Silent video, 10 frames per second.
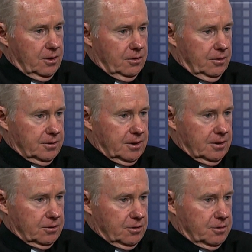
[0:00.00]
Lord, send
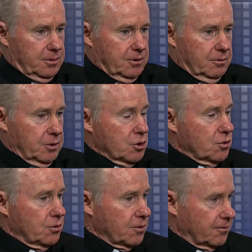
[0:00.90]
out your Spirit and
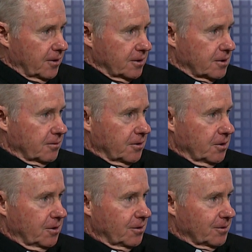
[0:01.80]
renew the face of
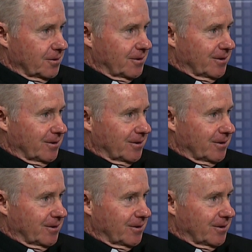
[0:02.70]
the earth.